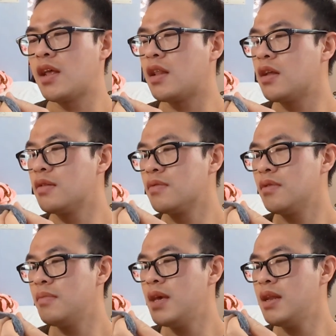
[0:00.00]
nylon.
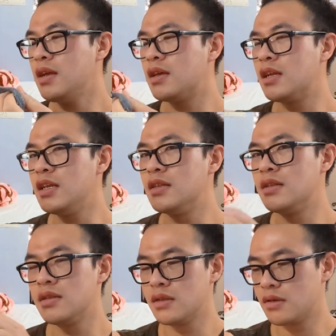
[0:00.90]
Made in
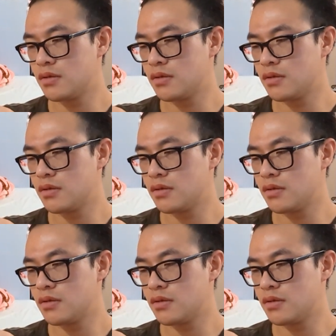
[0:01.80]
Greece.